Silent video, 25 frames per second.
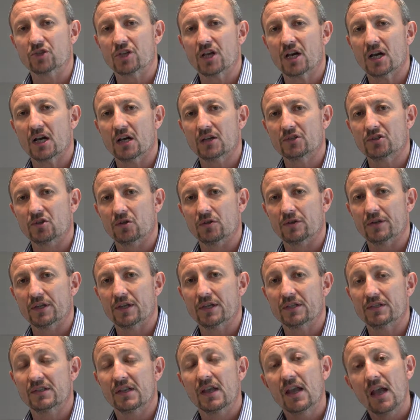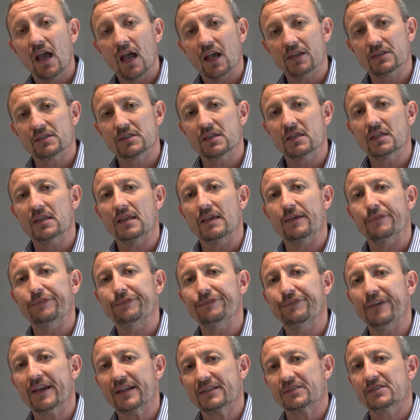charge on this and see the
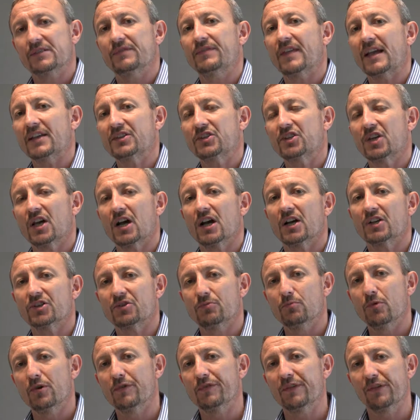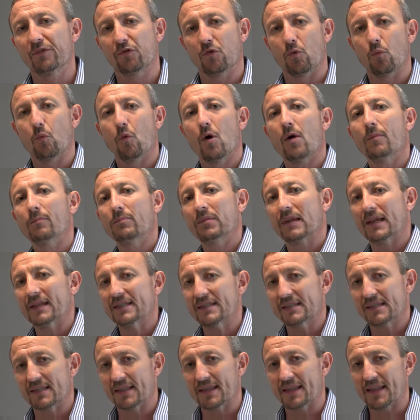effects of that charge moving from one
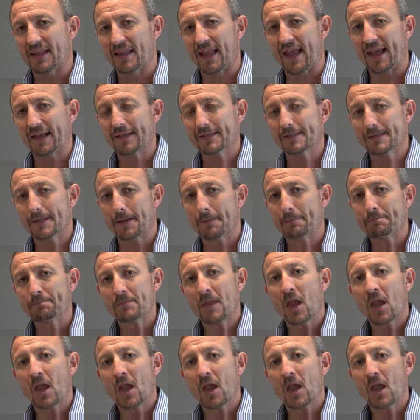place to the next.